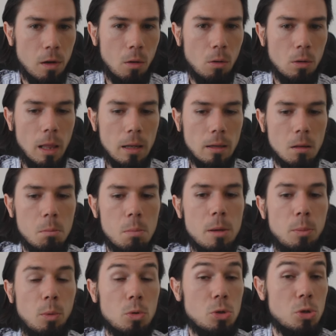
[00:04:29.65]
and a whole lot of the
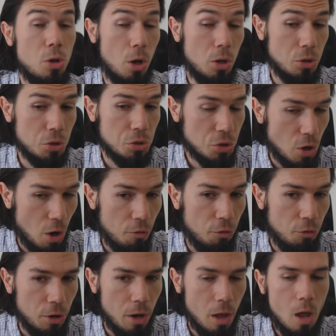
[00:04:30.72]
people do not
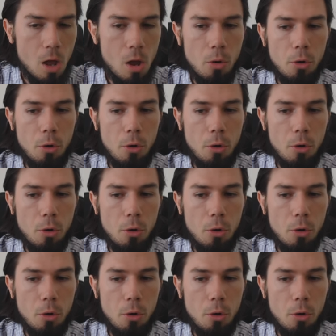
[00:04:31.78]
discover it,